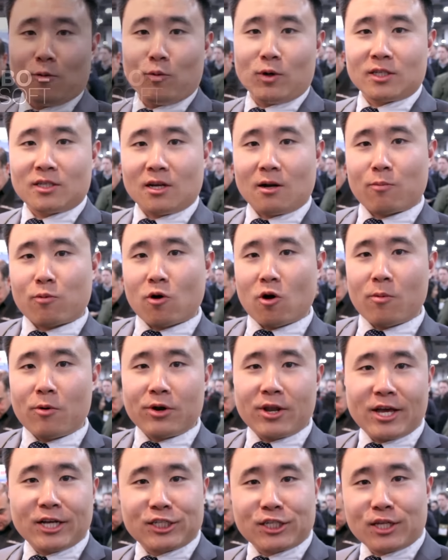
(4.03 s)
What's up,
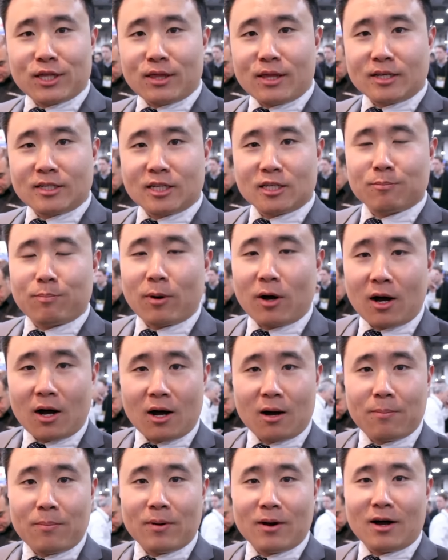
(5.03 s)
Robo Nation? This is
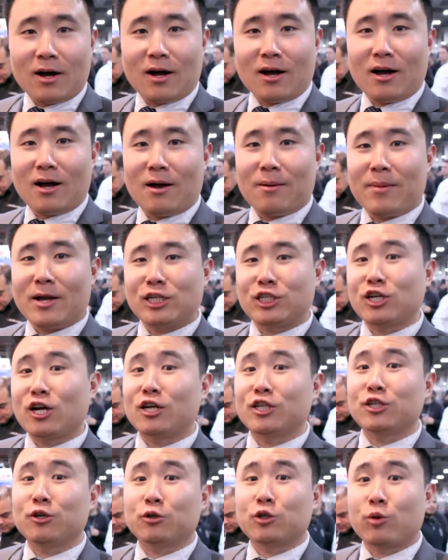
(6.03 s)
Bob. I'm at
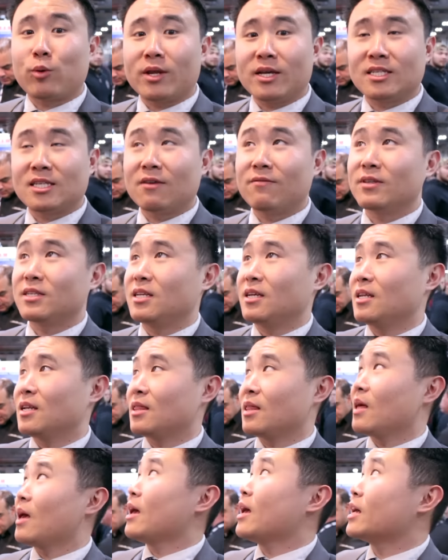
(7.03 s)
SHOT Show
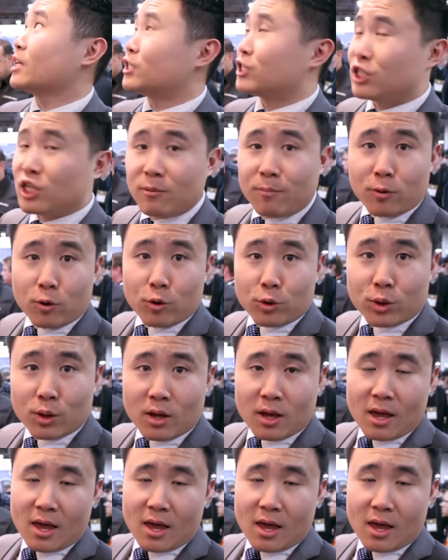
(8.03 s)
2017 at the ASG booth,